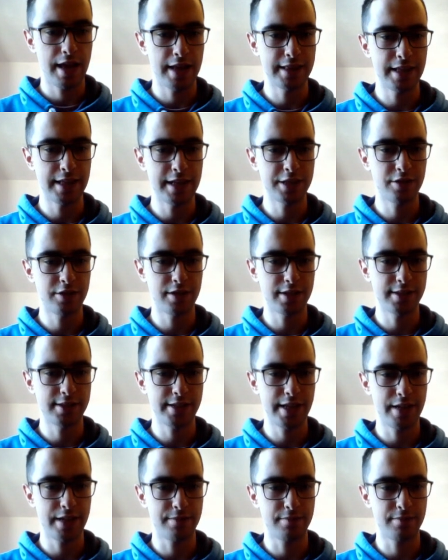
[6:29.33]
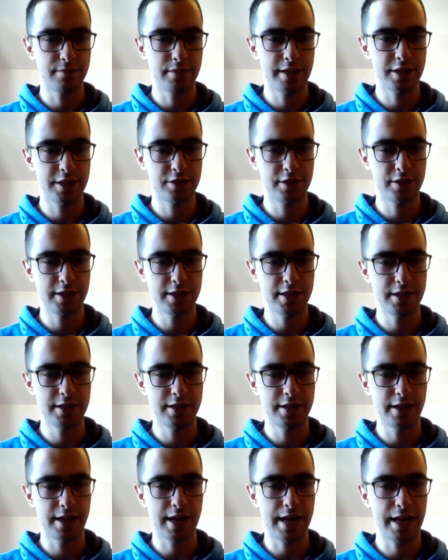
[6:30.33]
and then it's gonna say this
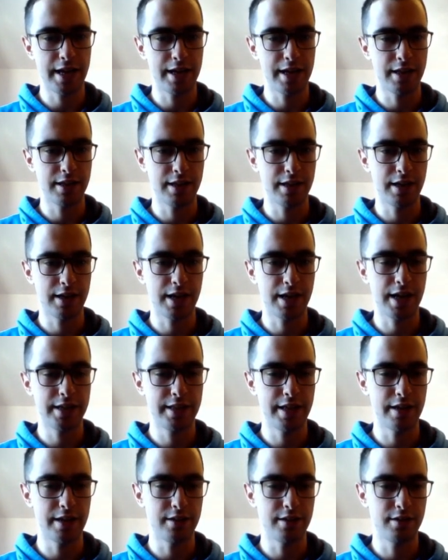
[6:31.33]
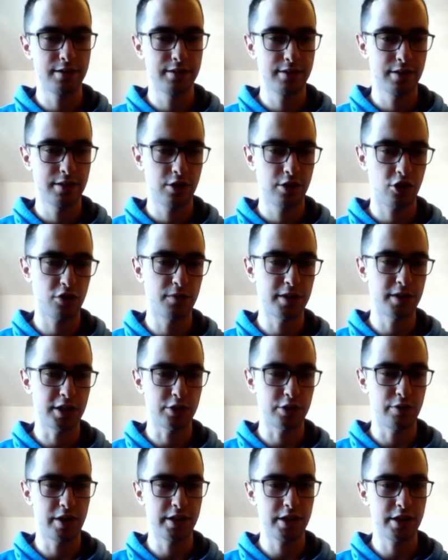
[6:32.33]
is the hi there
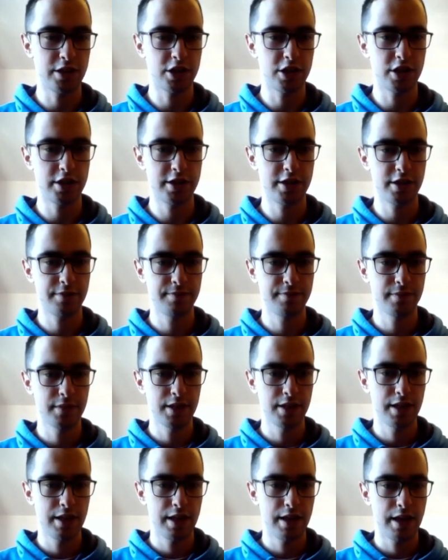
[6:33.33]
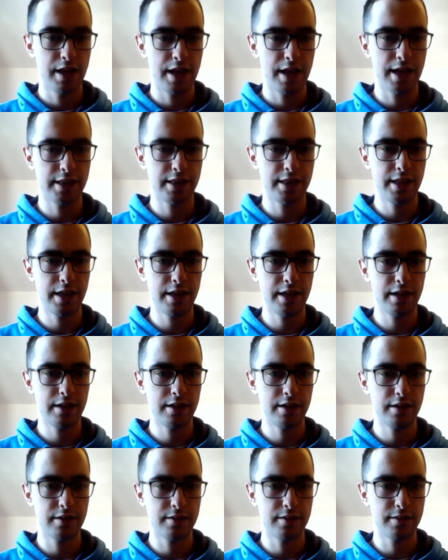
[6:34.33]
converted to integers, and
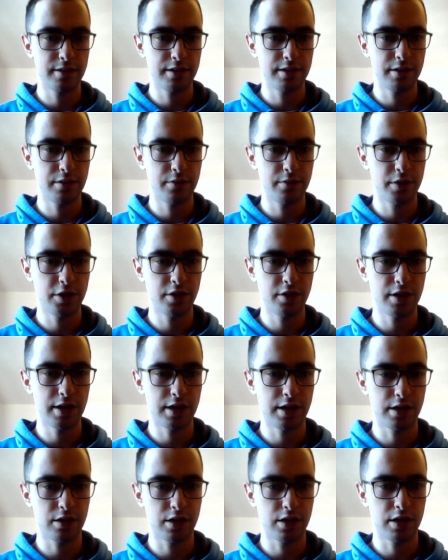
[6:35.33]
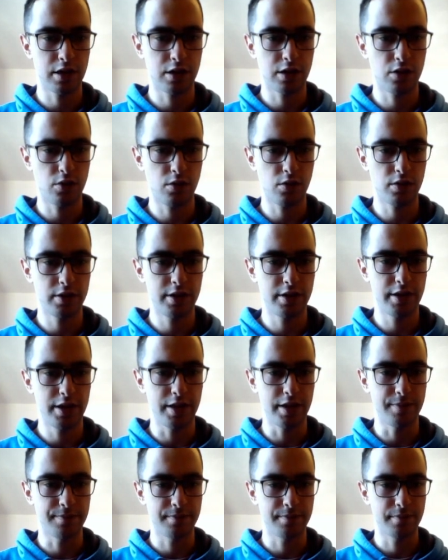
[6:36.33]
then we're gonna call
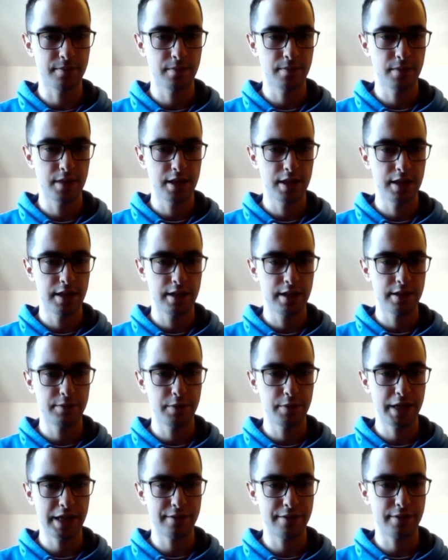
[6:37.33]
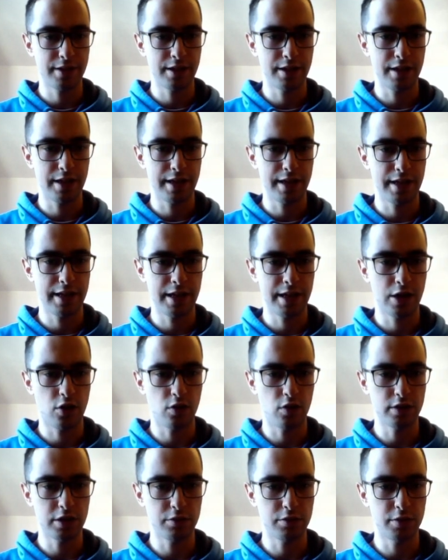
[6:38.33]
we have
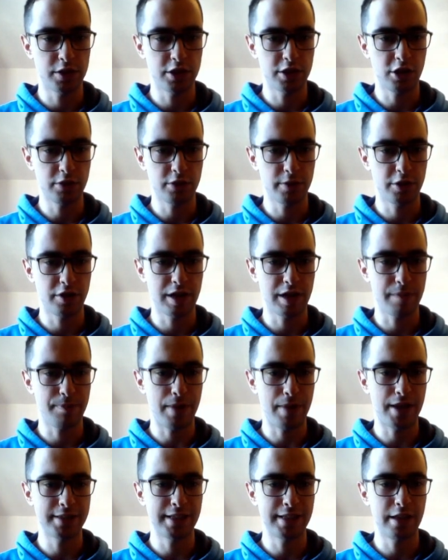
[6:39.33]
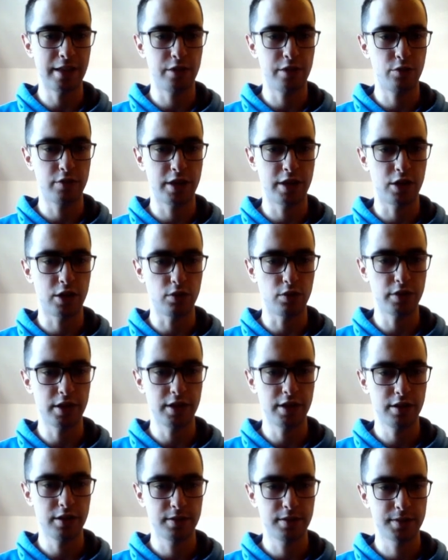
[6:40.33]
encoded result. We're gonna pass that through the
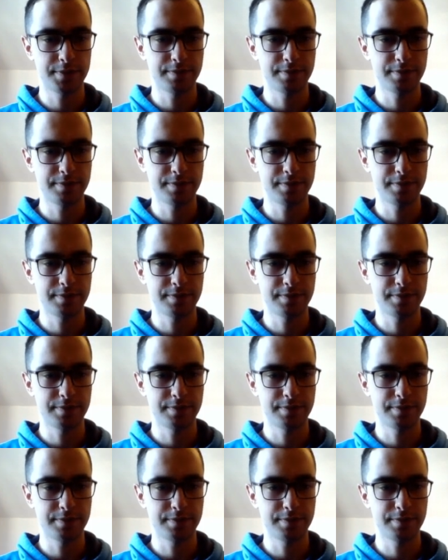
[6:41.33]
decoder,